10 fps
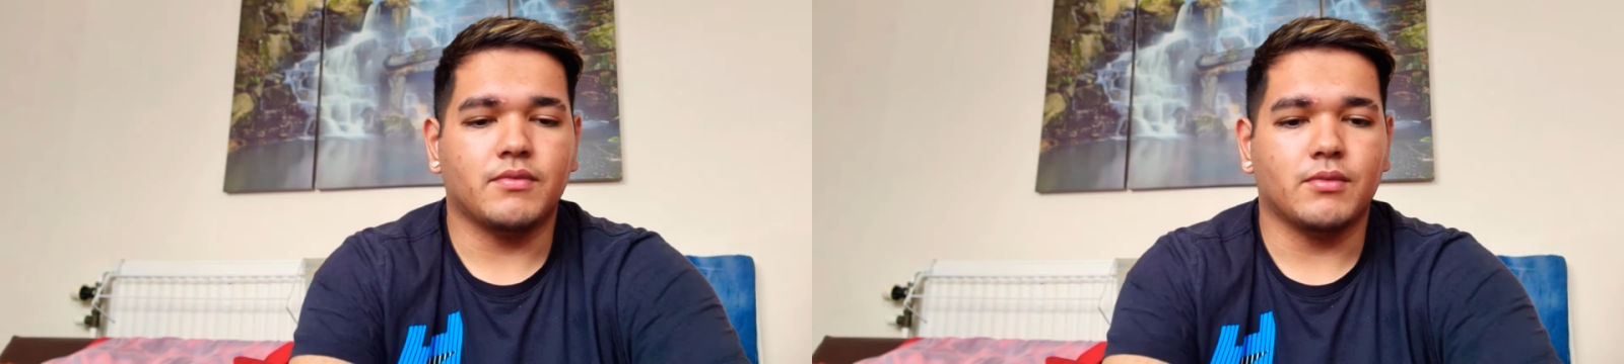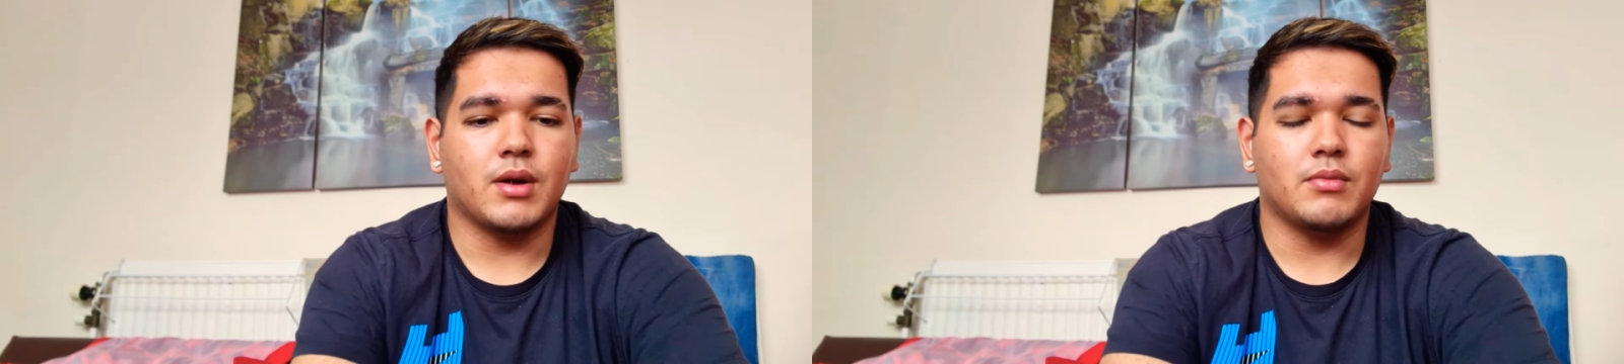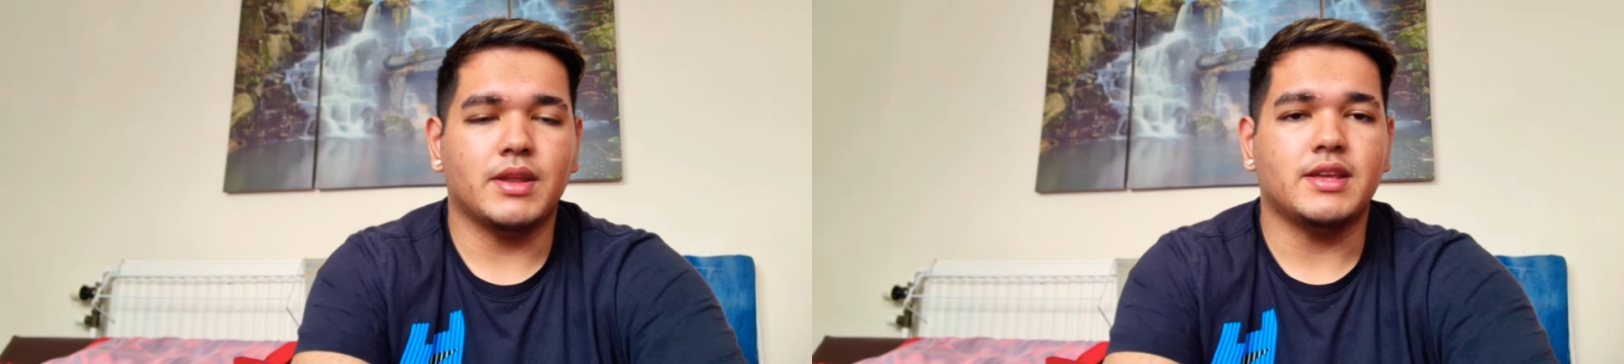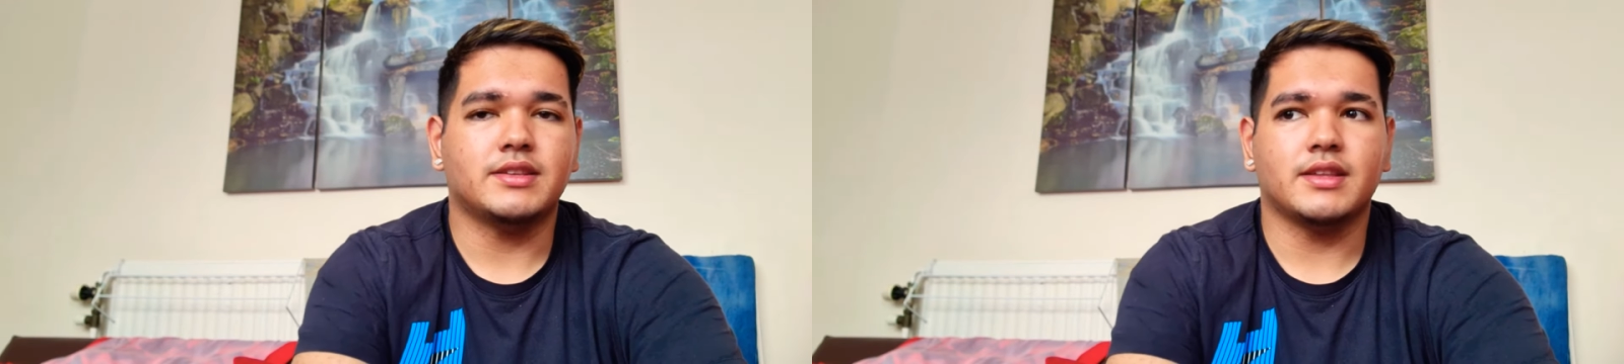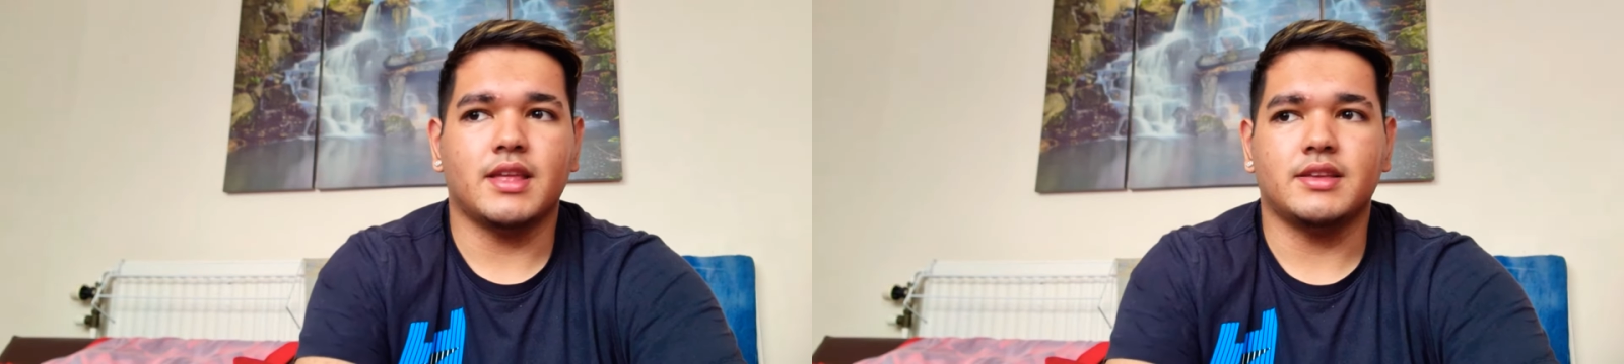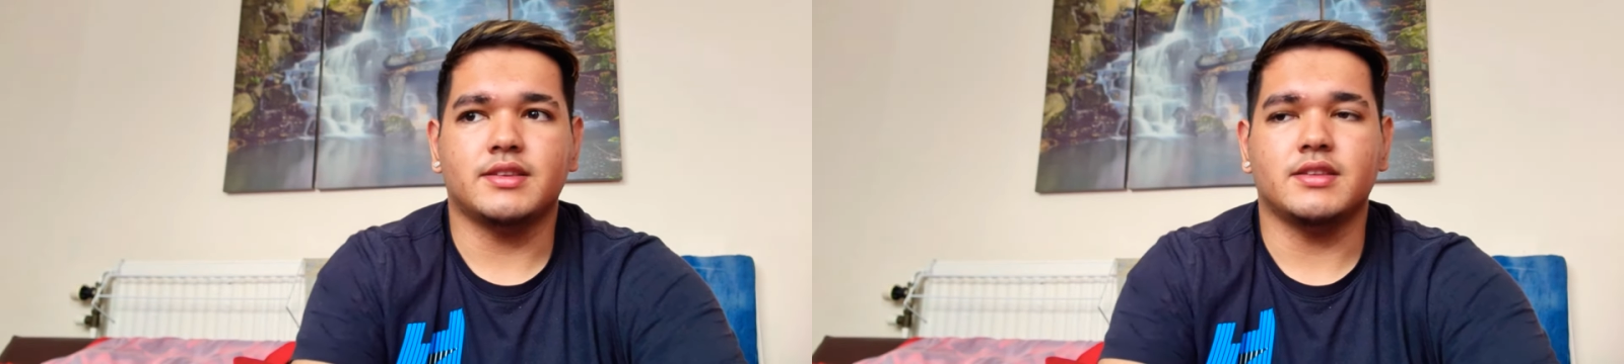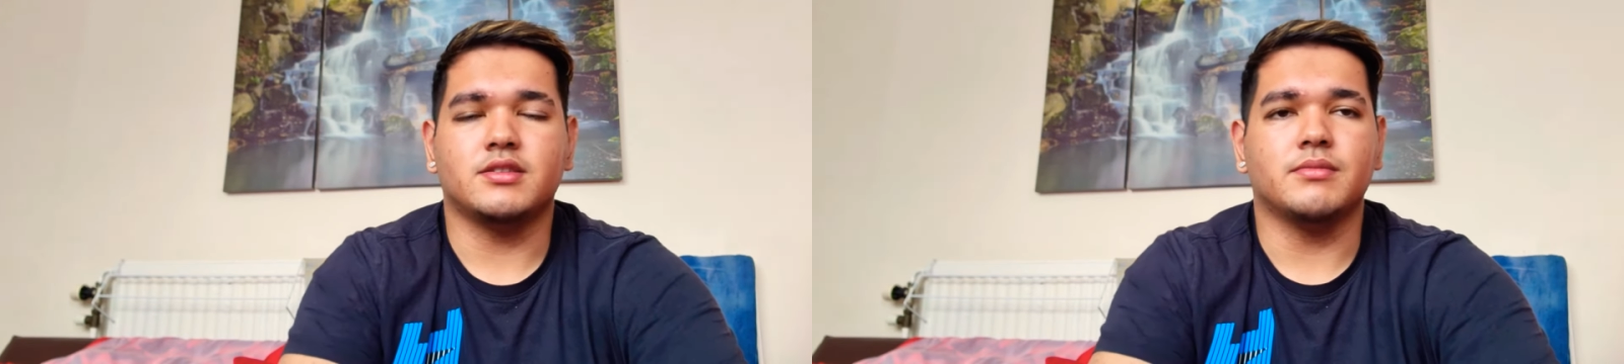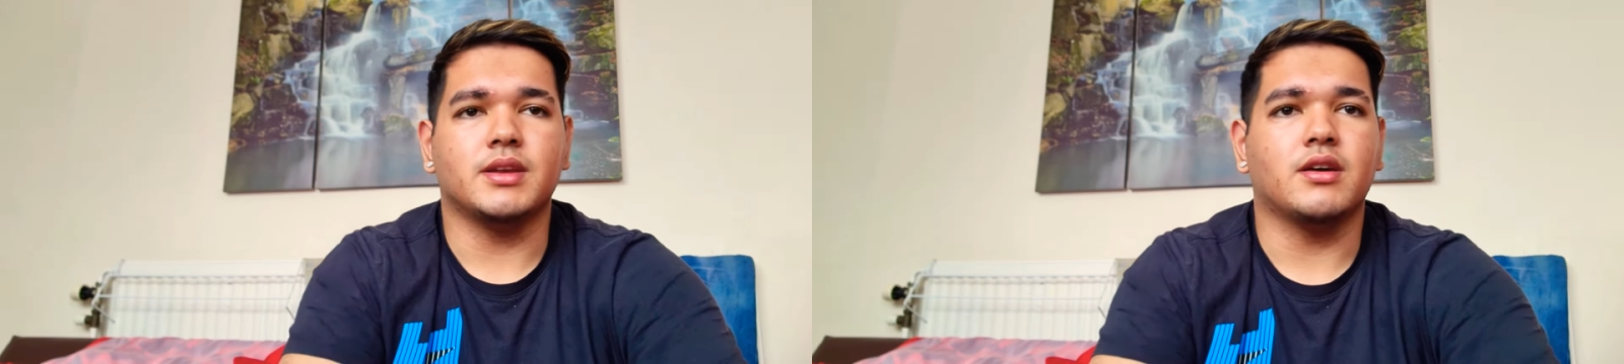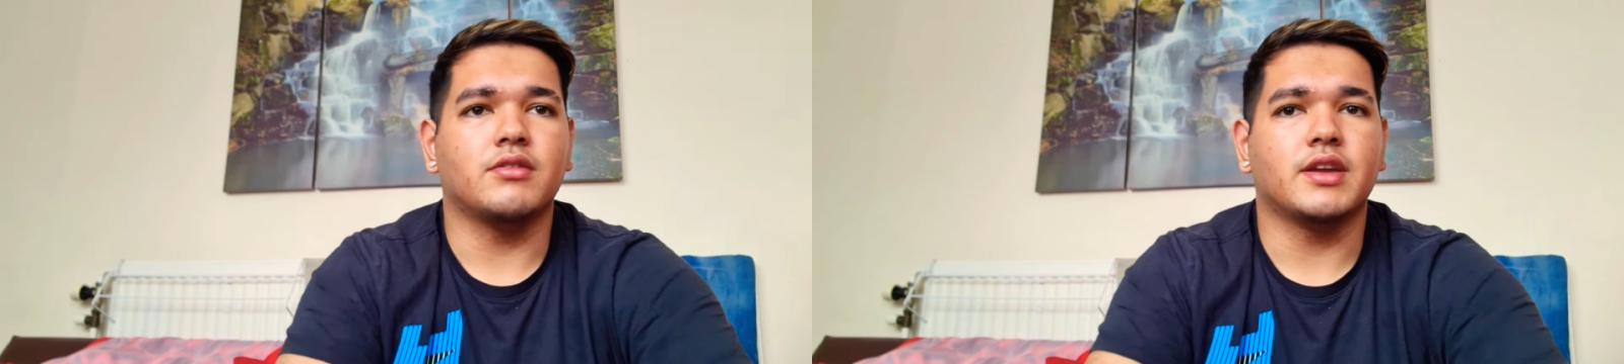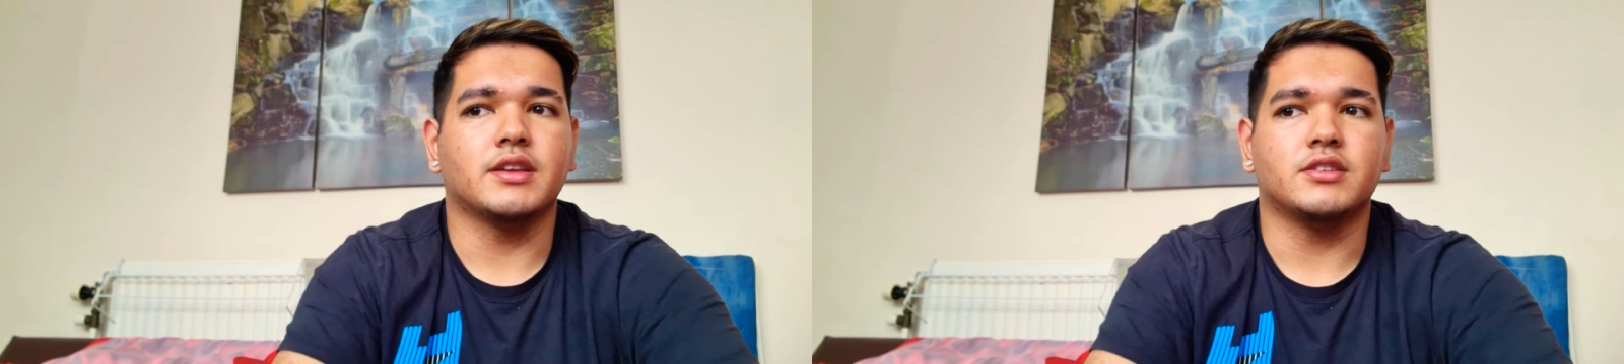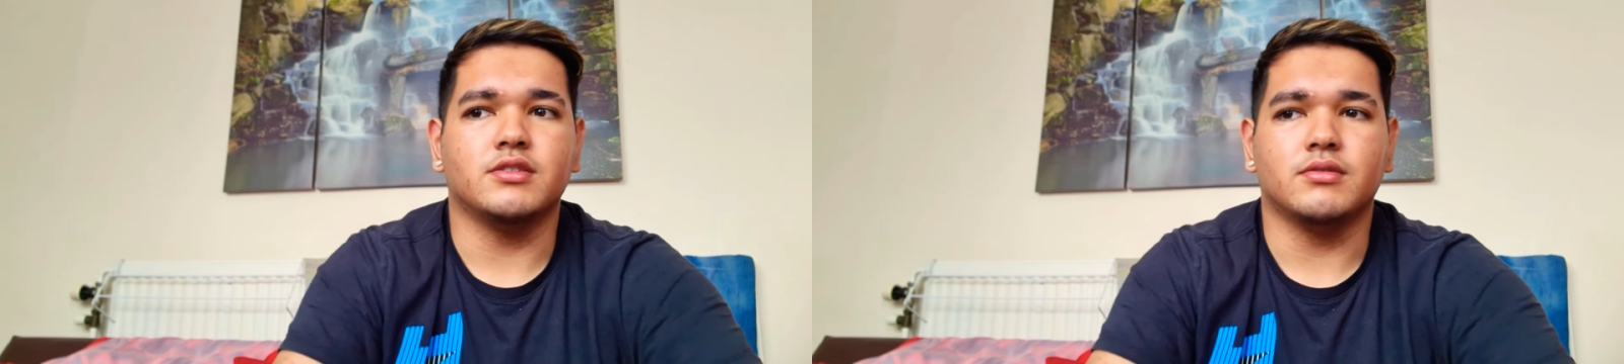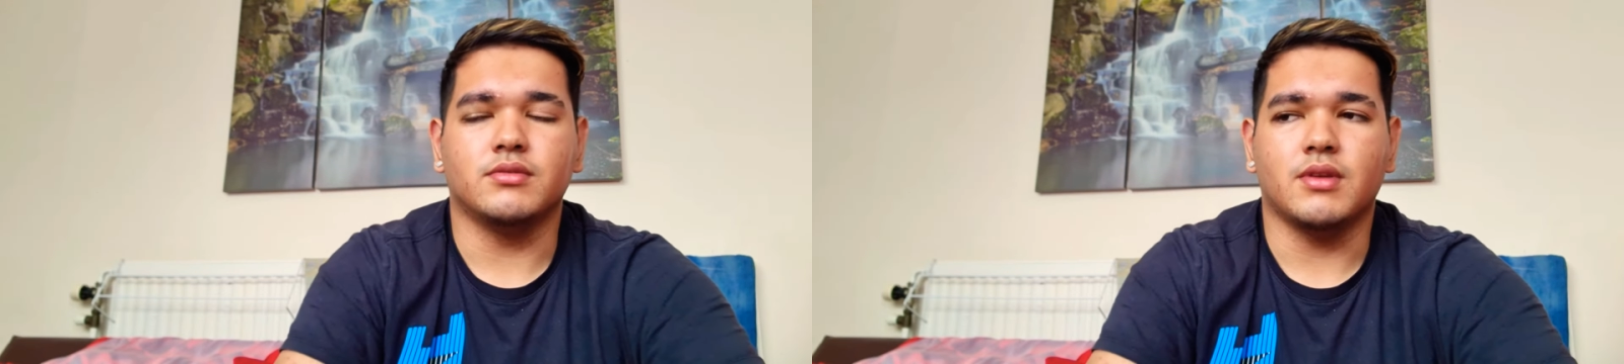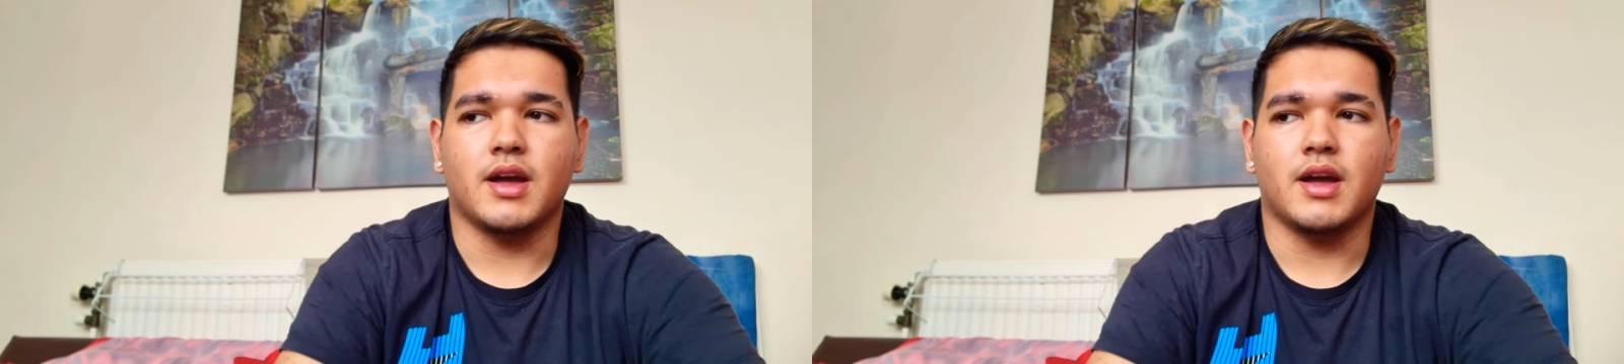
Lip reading: when they said to me, "Oh yes, you,"